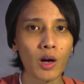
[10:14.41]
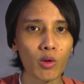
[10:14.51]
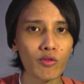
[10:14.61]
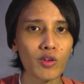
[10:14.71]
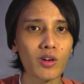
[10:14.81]

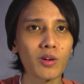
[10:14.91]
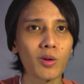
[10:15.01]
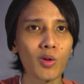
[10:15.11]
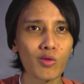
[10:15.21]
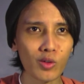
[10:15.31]
However,
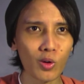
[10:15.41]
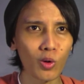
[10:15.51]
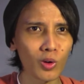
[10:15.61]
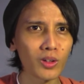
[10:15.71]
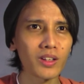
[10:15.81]

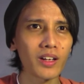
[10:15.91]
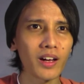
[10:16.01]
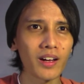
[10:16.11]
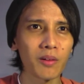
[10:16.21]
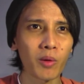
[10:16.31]
overall,
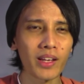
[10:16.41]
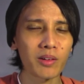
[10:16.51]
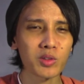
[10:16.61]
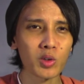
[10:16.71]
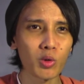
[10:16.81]
while I
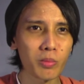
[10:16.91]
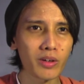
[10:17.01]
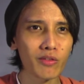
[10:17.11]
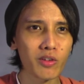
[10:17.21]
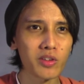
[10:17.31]
was
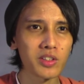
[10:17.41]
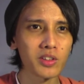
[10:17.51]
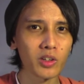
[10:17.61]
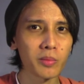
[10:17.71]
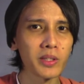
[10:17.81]
hoping for this
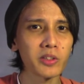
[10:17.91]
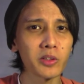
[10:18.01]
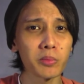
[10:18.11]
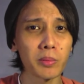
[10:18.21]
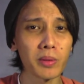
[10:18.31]
documentary
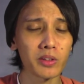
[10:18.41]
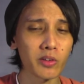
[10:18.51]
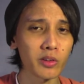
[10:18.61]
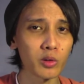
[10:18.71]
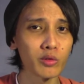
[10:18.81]
to be better
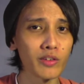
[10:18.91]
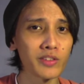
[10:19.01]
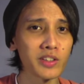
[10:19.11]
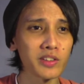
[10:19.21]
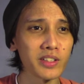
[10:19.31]
than Coup
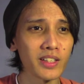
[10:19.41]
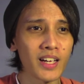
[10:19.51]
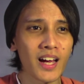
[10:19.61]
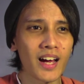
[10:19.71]
53,